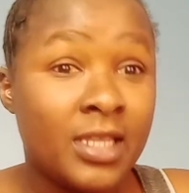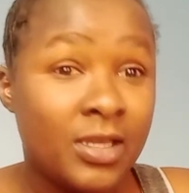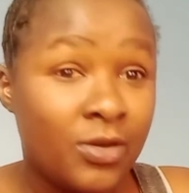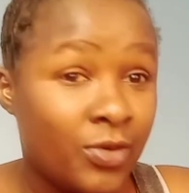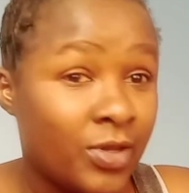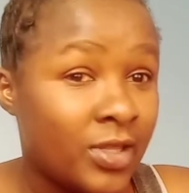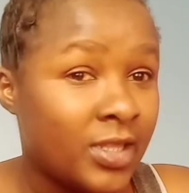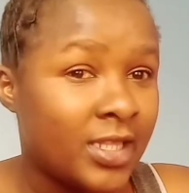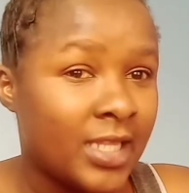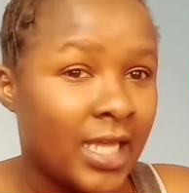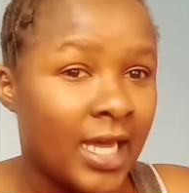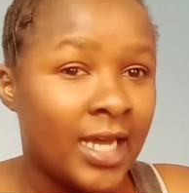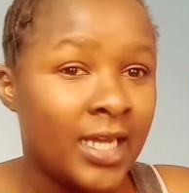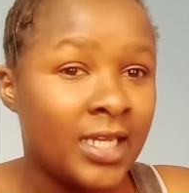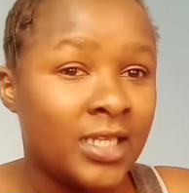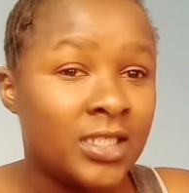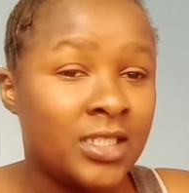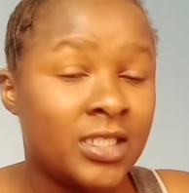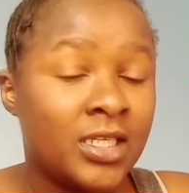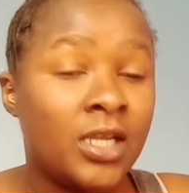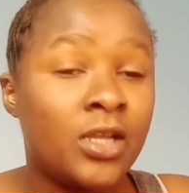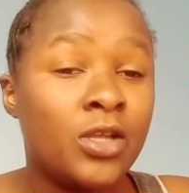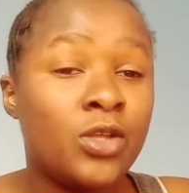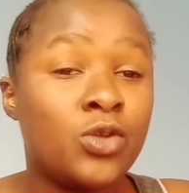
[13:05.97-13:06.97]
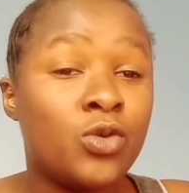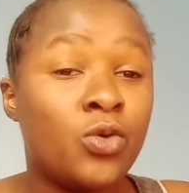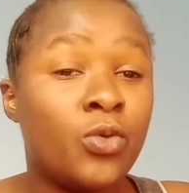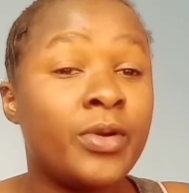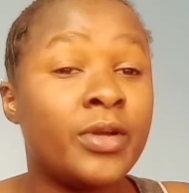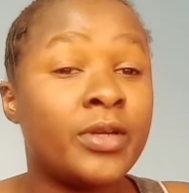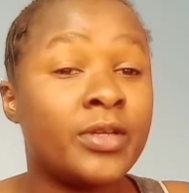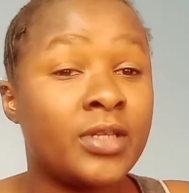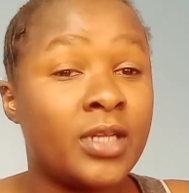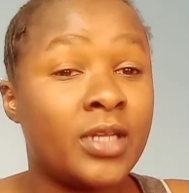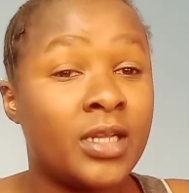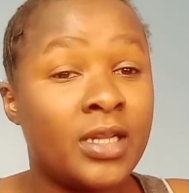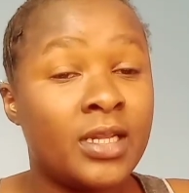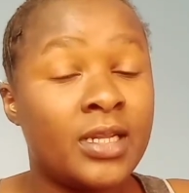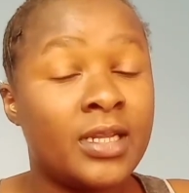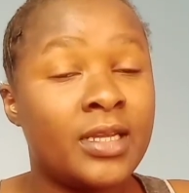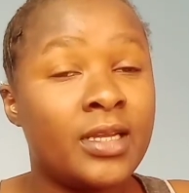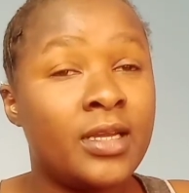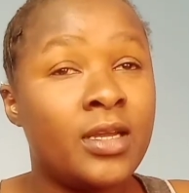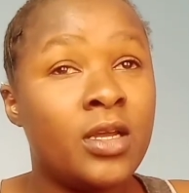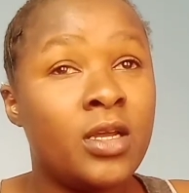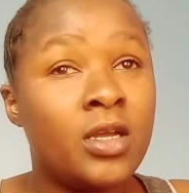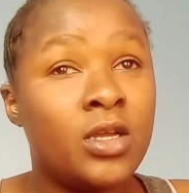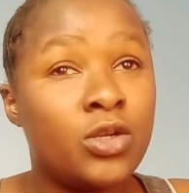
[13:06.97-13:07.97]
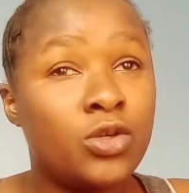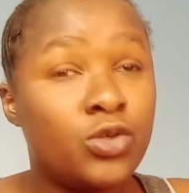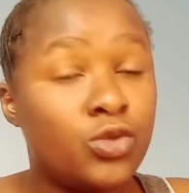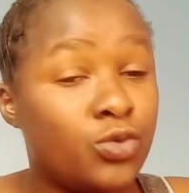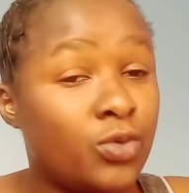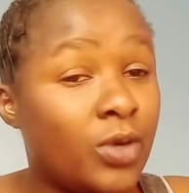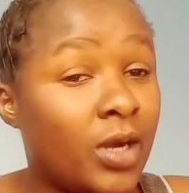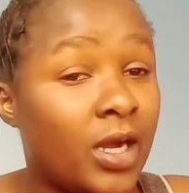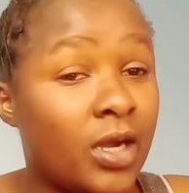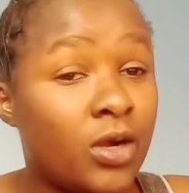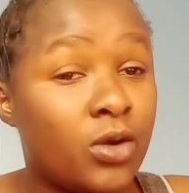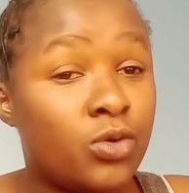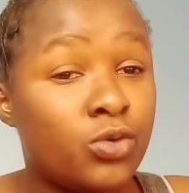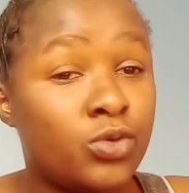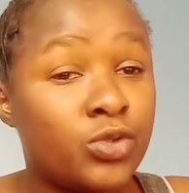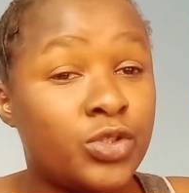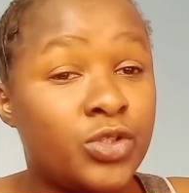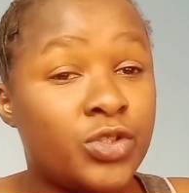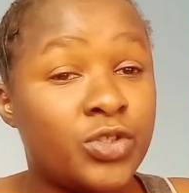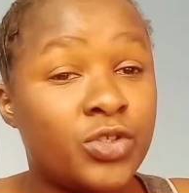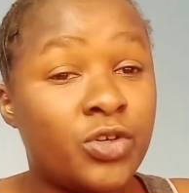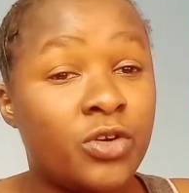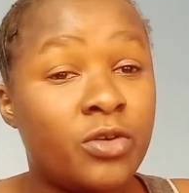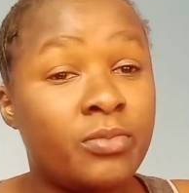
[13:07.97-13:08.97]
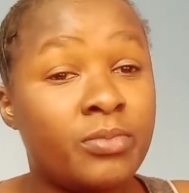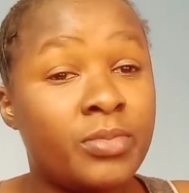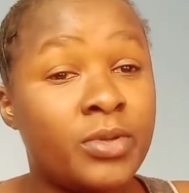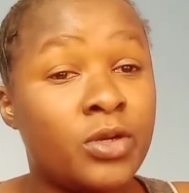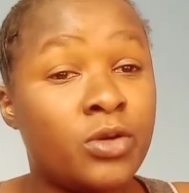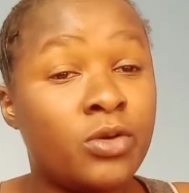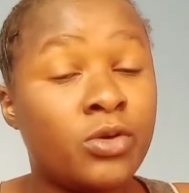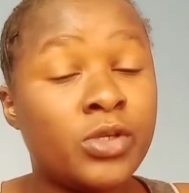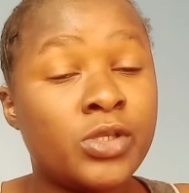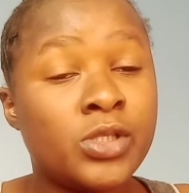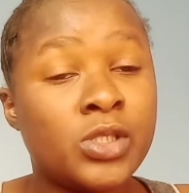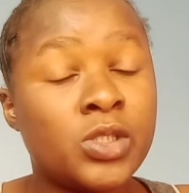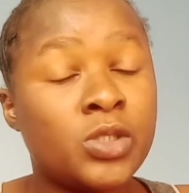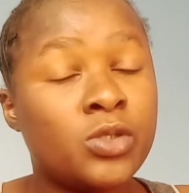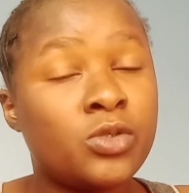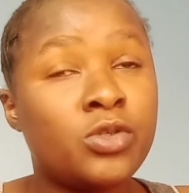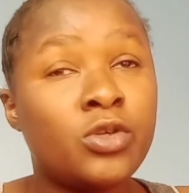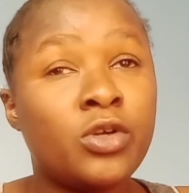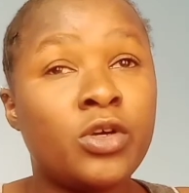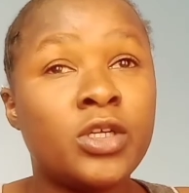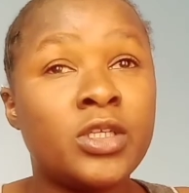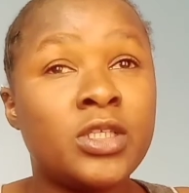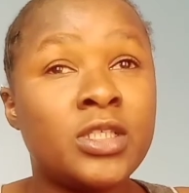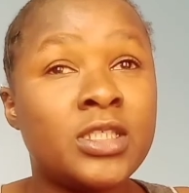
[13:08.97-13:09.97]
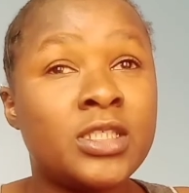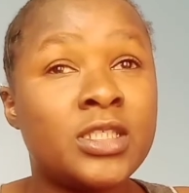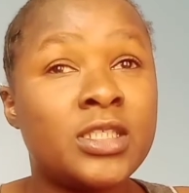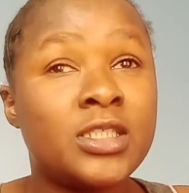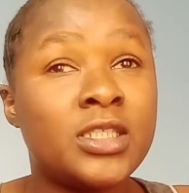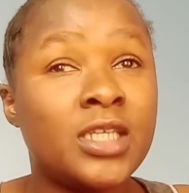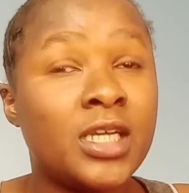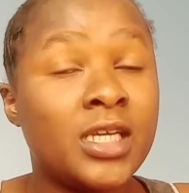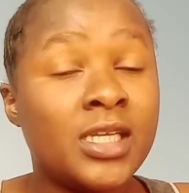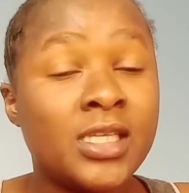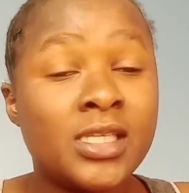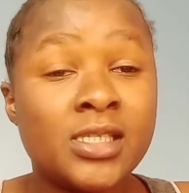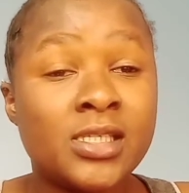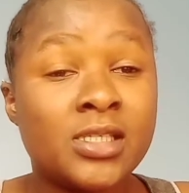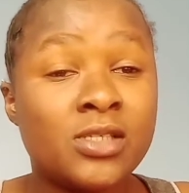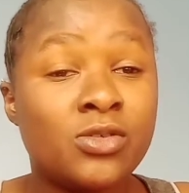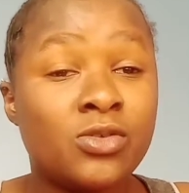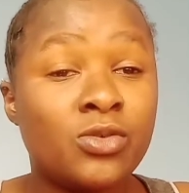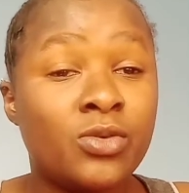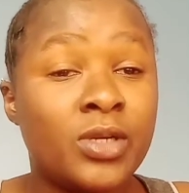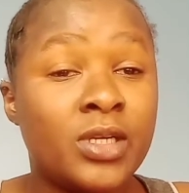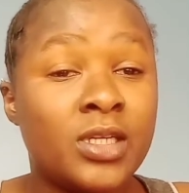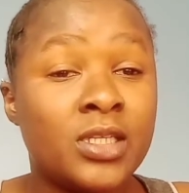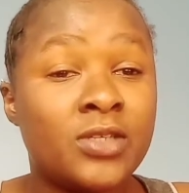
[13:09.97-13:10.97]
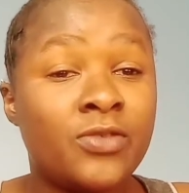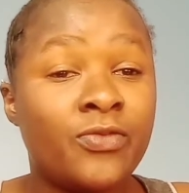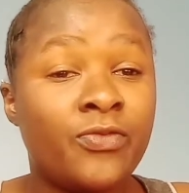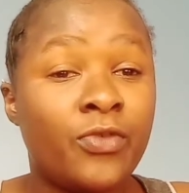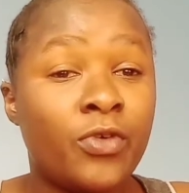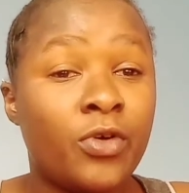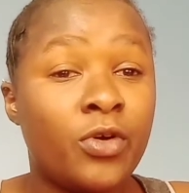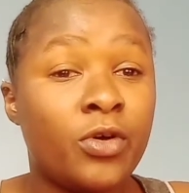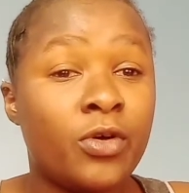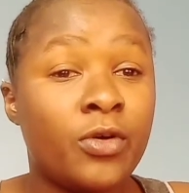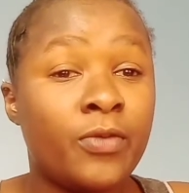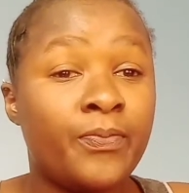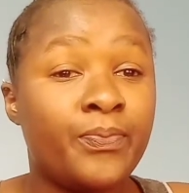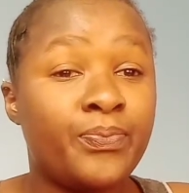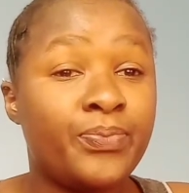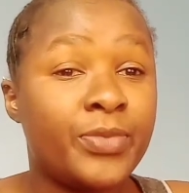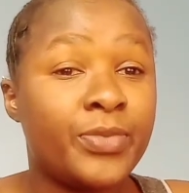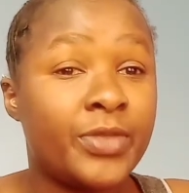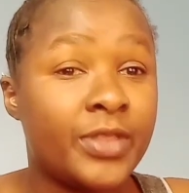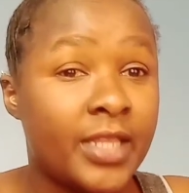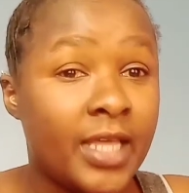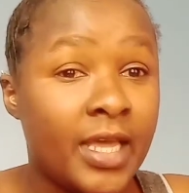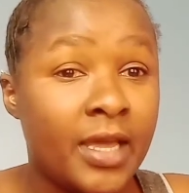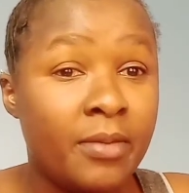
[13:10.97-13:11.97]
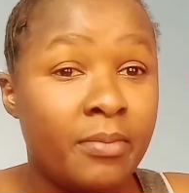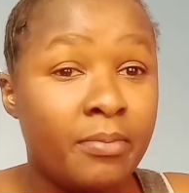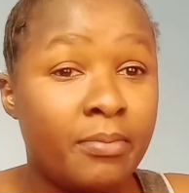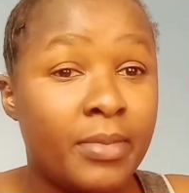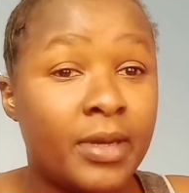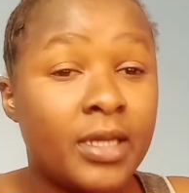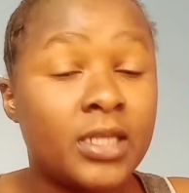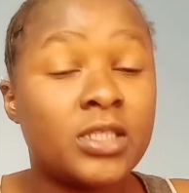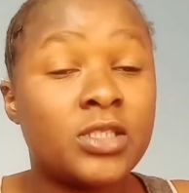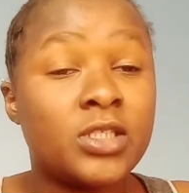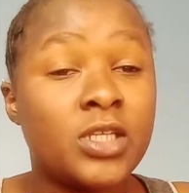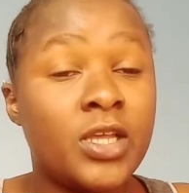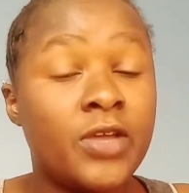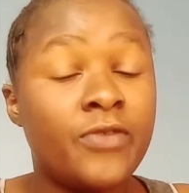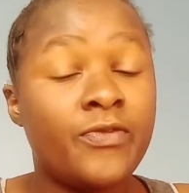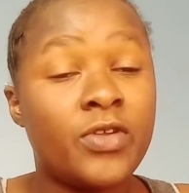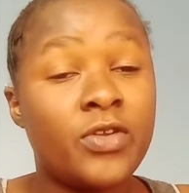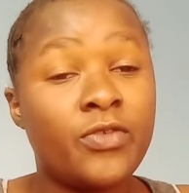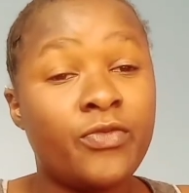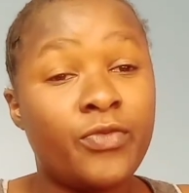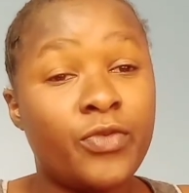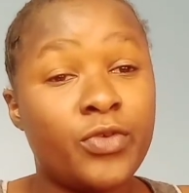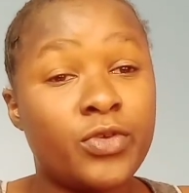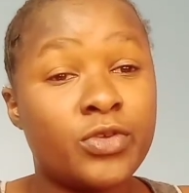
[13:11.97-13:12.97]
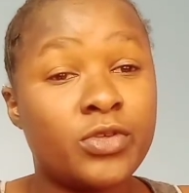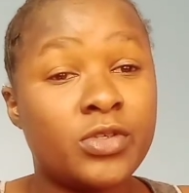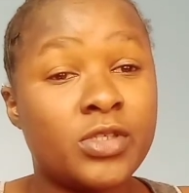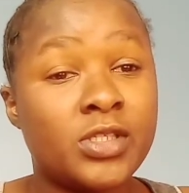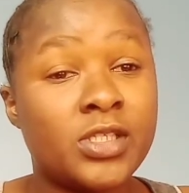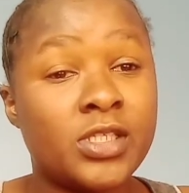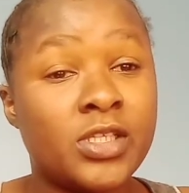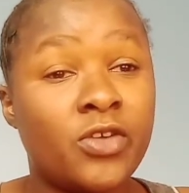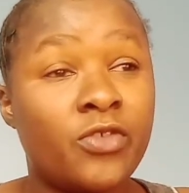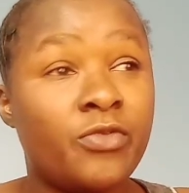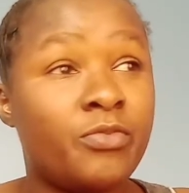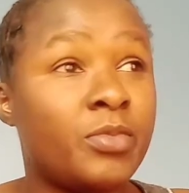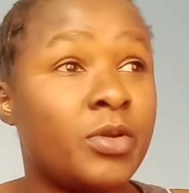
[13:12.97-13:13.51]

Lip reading: With that, you will really do a good job, because you'll not just do it for them, but even for yourself.